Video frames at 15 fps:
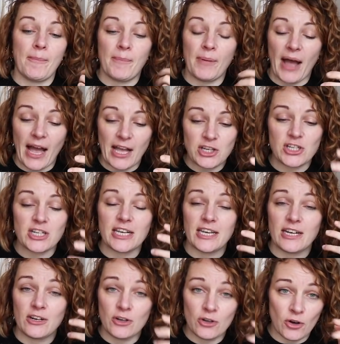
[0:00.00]
but
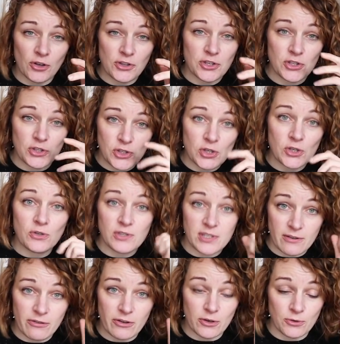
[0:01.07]
actually not too
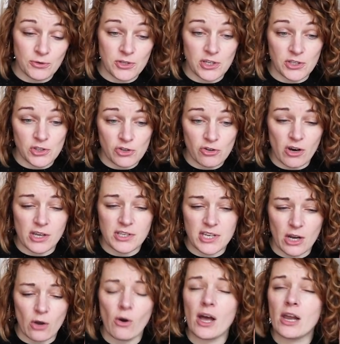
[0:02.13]
difficult to construct,
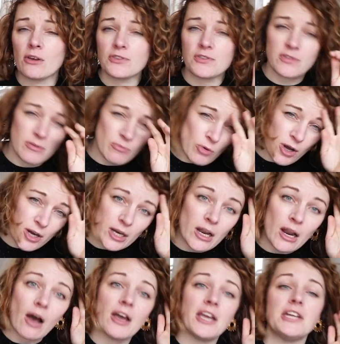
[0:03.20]
and quite a lot of them weren't
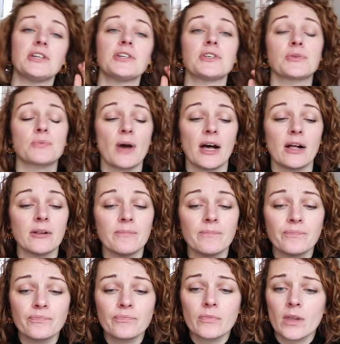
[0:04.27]
lined as well.
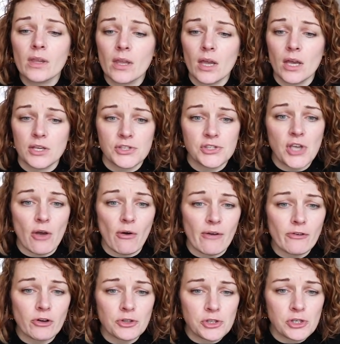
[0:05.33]
So
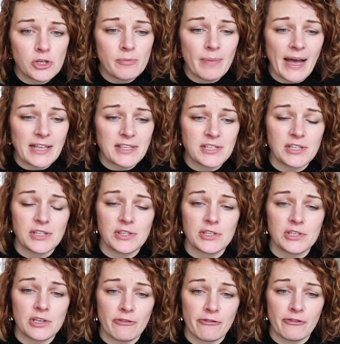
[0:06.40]
I've got two
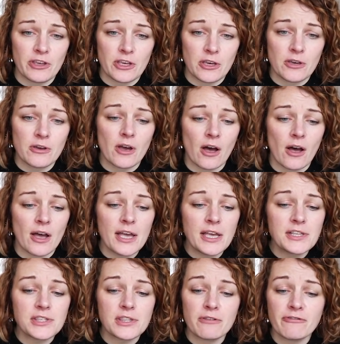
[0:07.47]
patterns for you
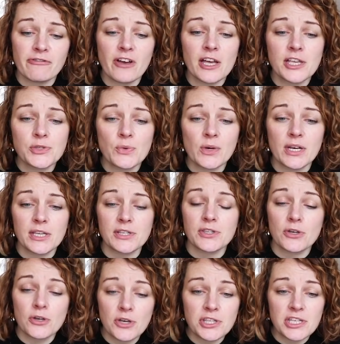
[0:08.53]
guys. The first one is
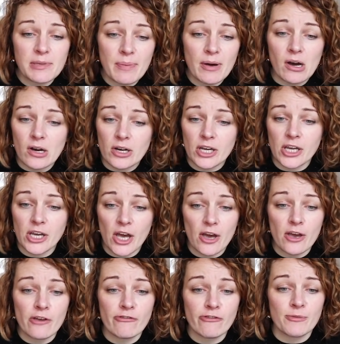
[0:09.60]
the Hoodie Parka
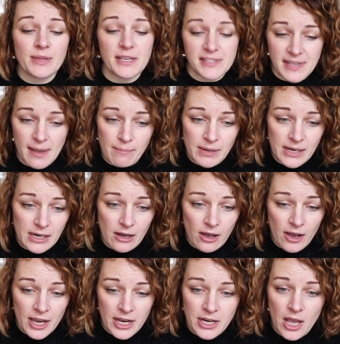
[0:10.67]
Coat from the Assembly
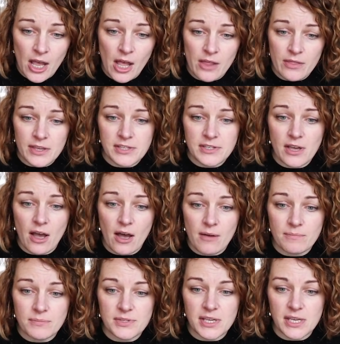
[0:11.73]
line. This
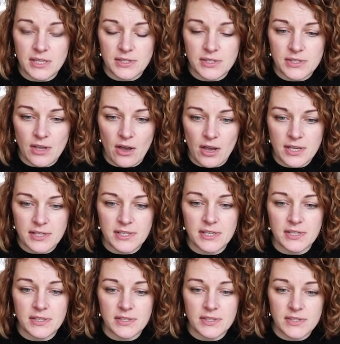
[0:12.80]
comes in
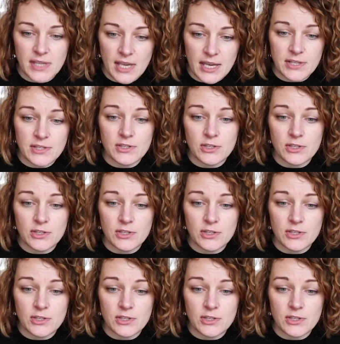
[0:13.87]
sizes 8